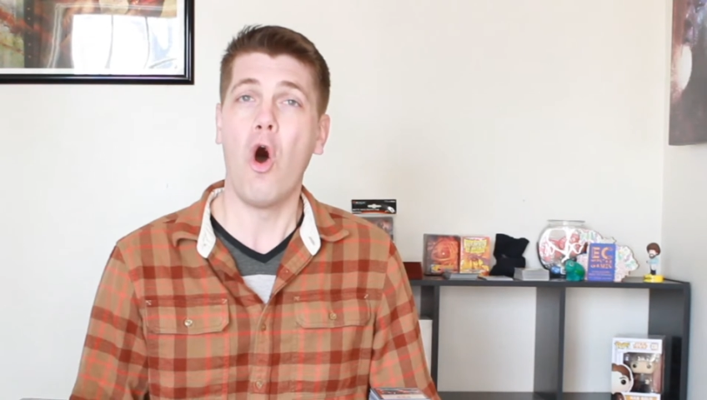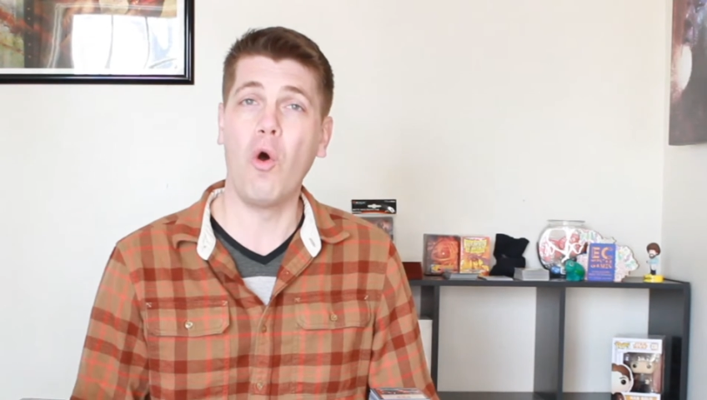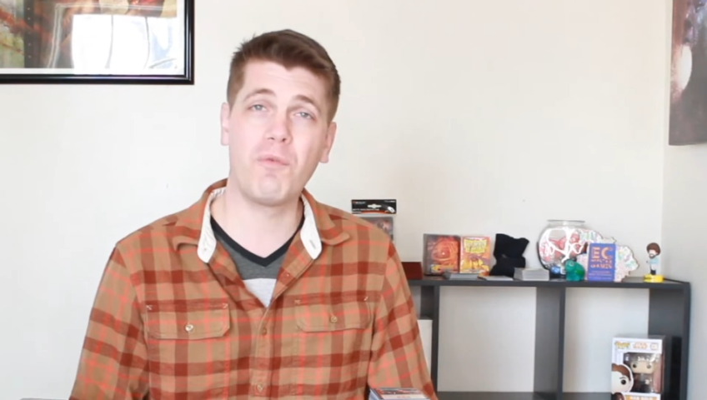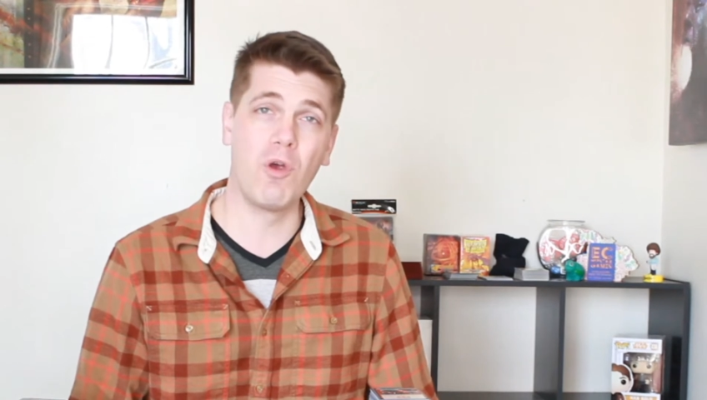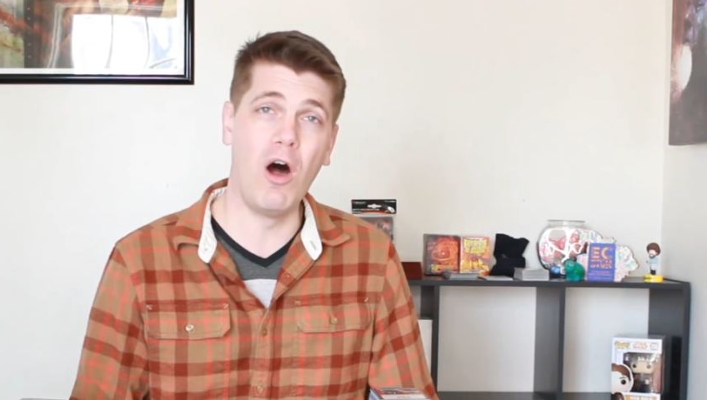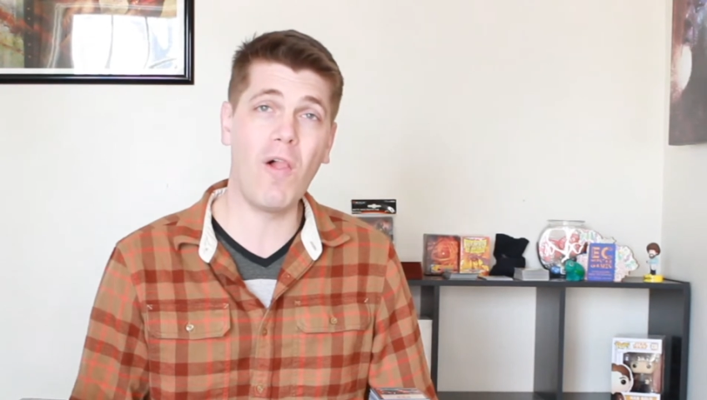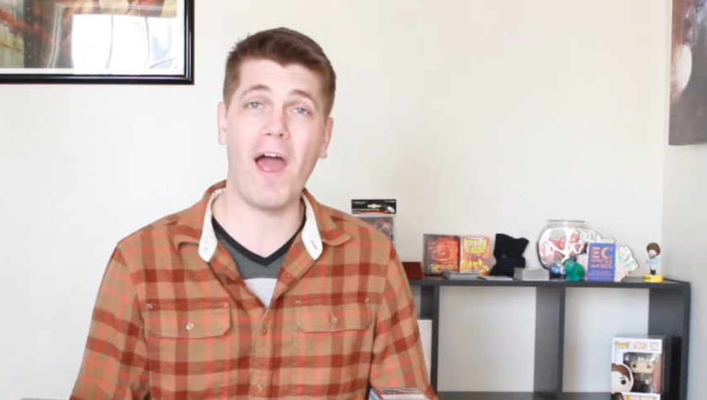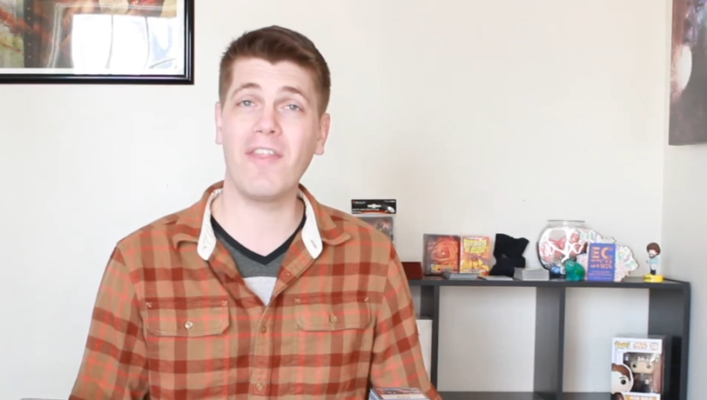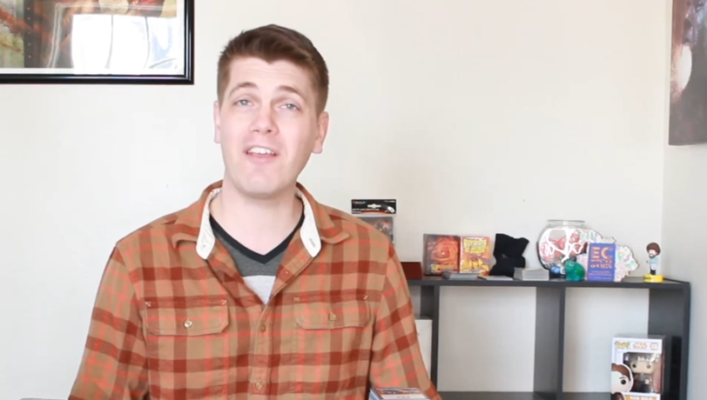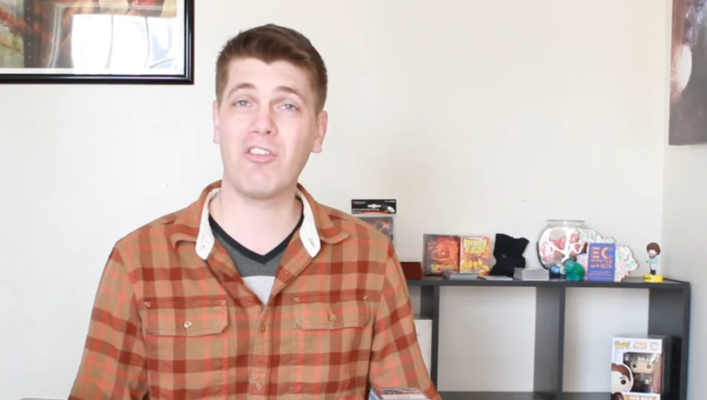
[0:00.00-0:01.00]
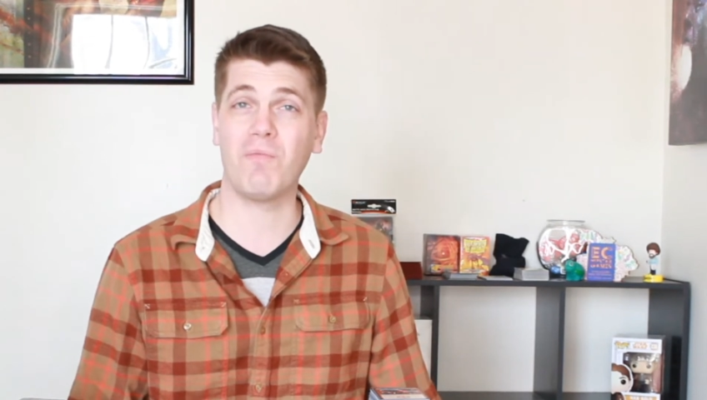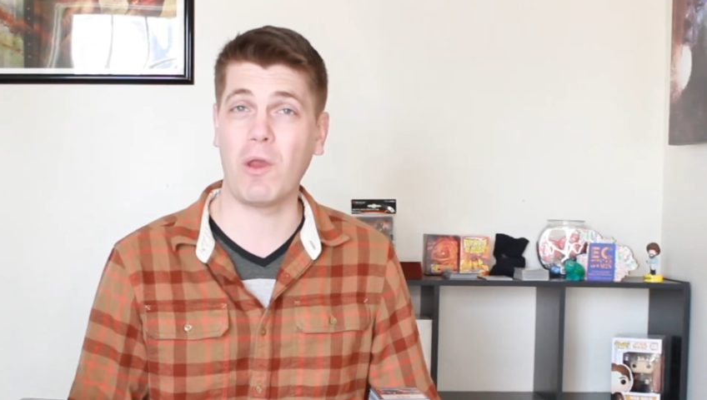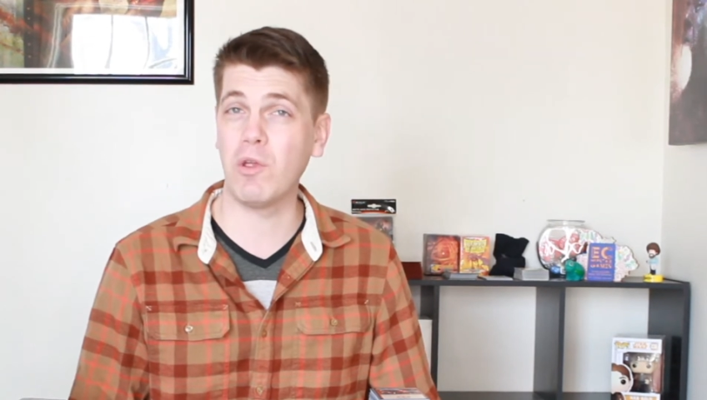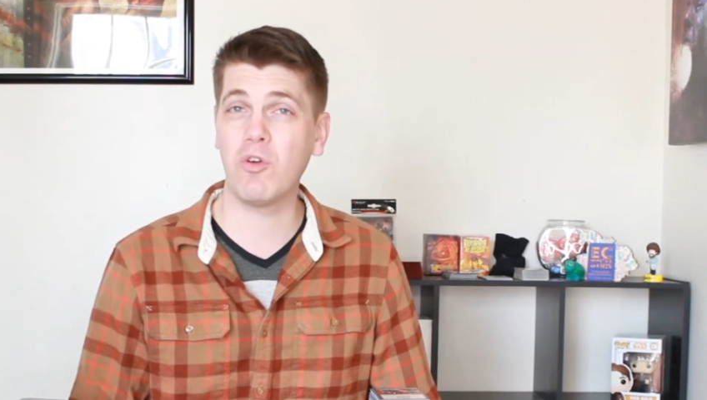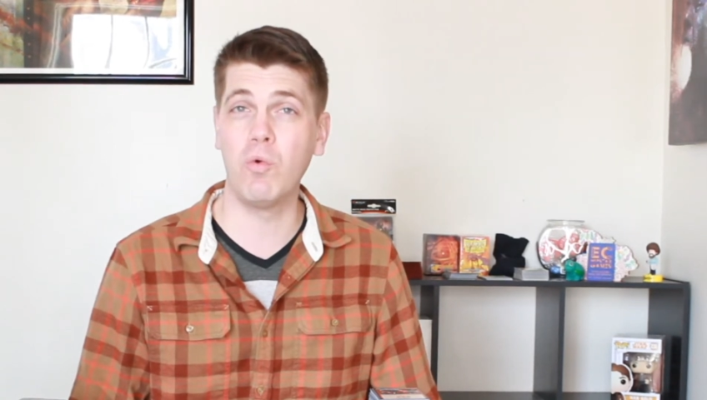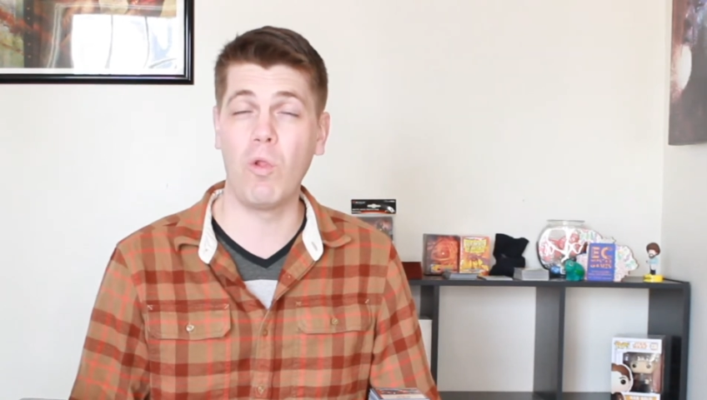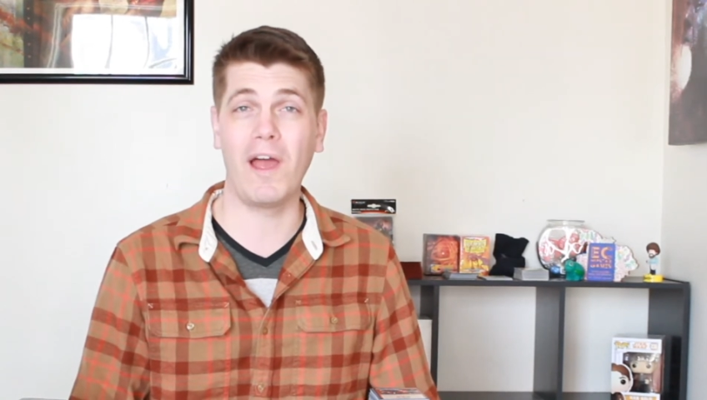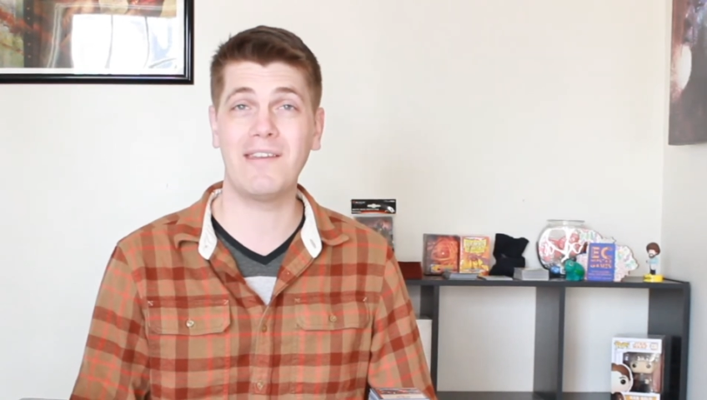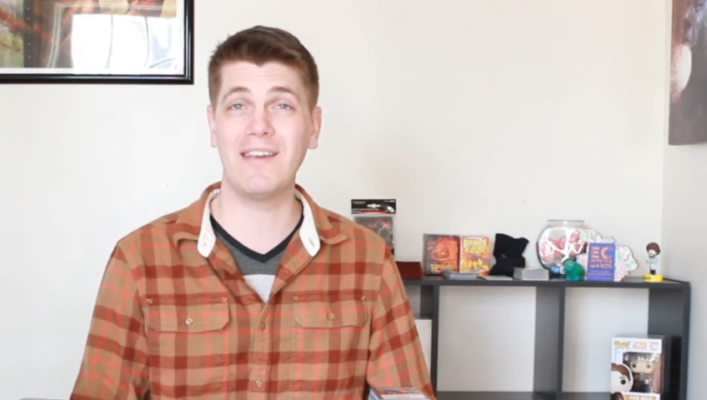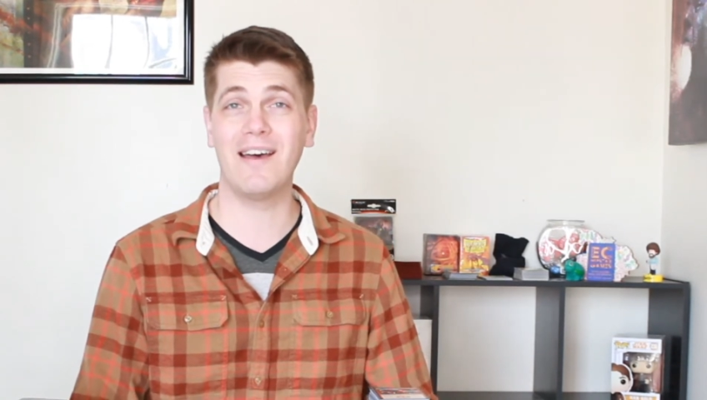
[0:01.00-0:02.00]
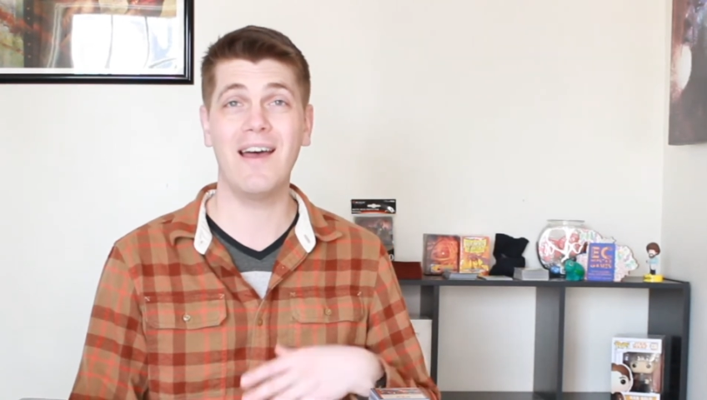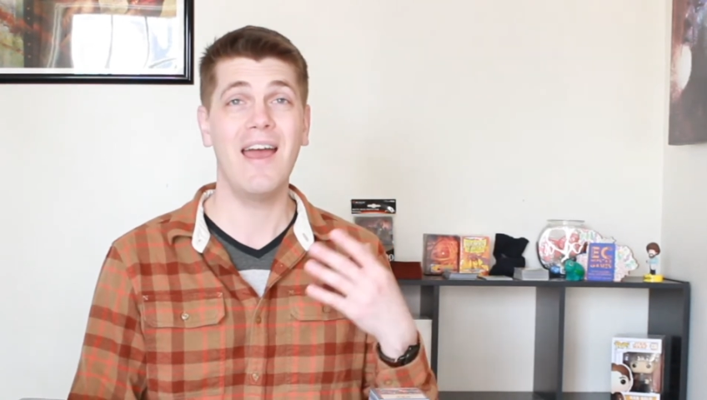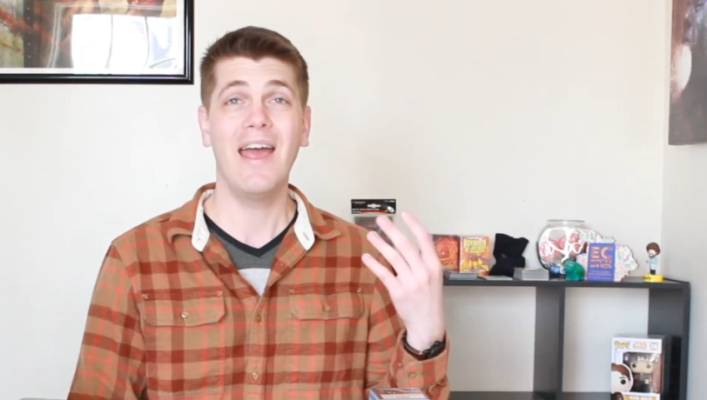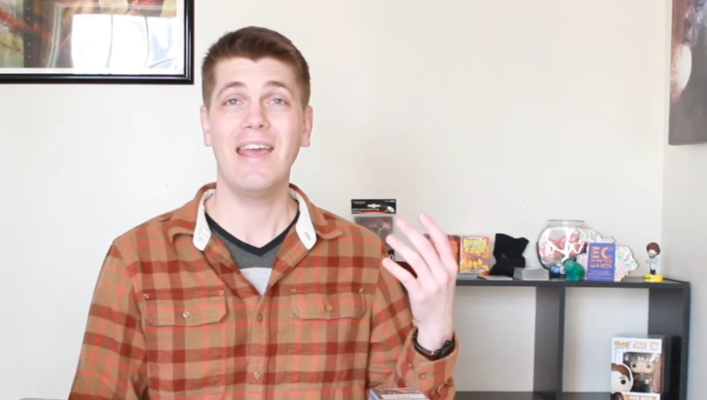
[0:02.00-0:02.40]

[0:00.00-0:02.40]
Overall, I think it's a very cool idea.